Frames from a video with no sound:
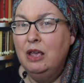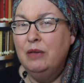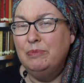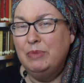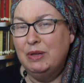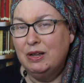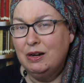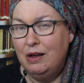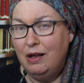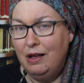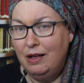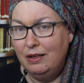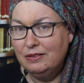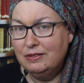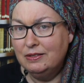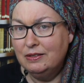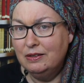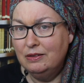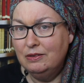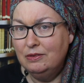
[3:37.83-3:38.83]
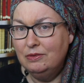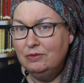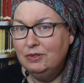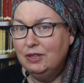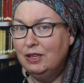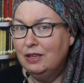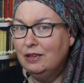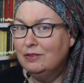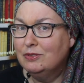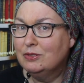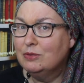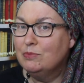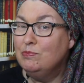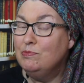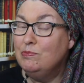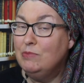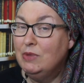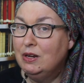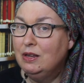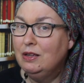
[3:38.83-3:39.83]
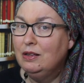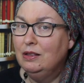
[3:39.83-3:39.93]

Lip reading: but also gives mini